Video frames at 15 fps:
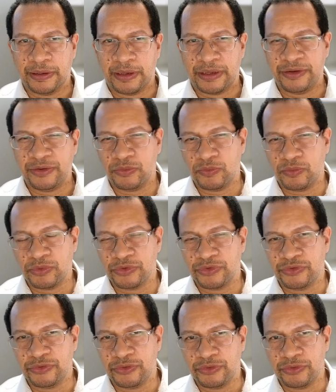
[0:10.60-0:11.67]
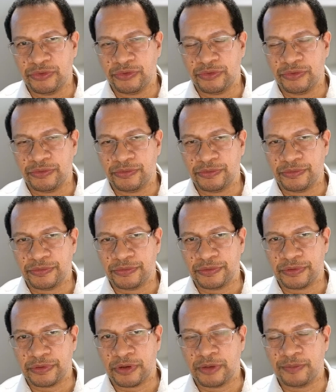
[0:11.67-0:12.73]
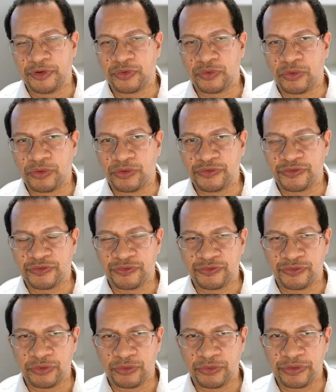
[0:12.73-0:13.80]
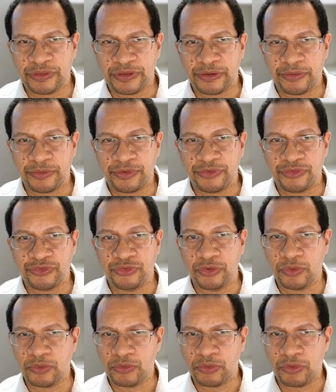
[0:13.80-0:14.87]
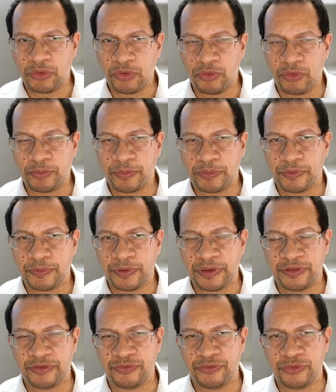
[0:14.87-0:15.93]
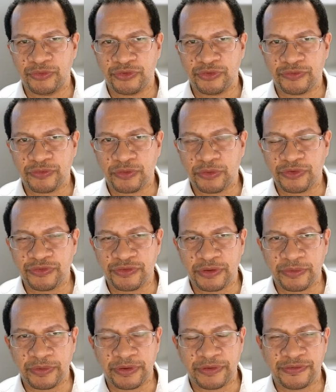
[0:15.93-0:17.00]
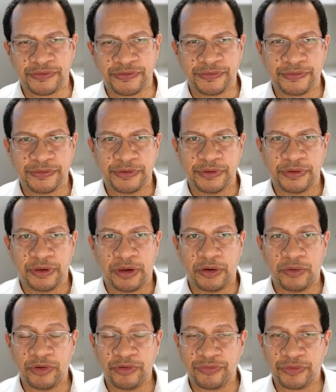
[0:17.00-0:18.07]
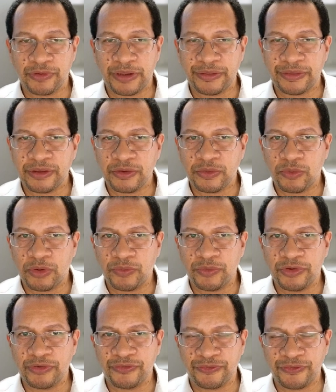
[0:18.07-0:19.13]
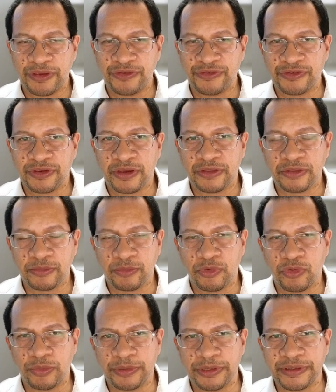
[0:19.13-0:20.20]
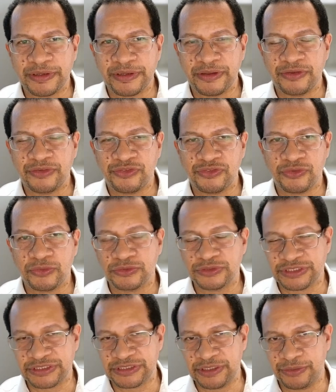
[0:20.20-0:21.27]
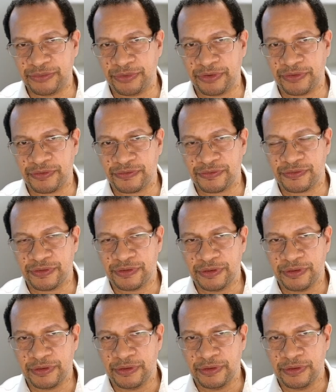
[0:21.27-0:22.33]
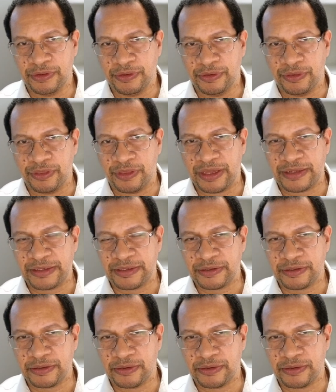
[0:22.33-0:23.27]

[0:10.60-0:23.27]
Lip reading: I don't want to come across as though there is no hope in the future. Of course there is. However, I think what we're facing at the moment is so serious that